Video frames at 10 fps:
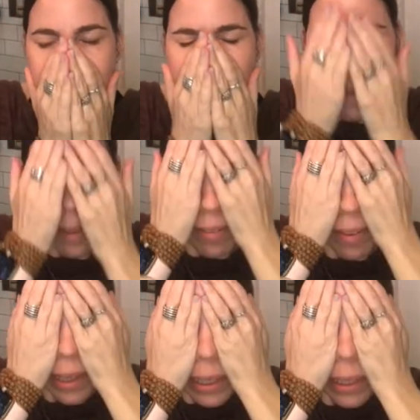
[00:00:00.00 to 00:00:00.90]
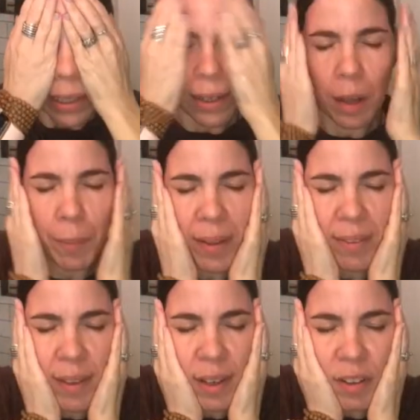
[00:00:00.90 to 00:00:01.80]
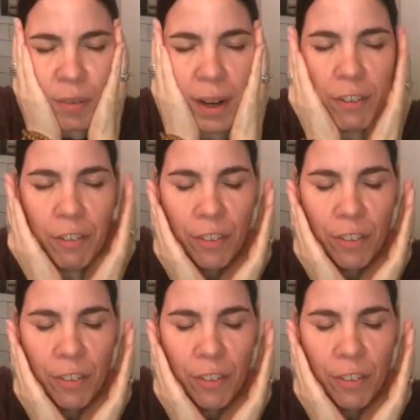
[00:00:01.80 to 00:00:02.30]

And that's it. Now my skin is ready for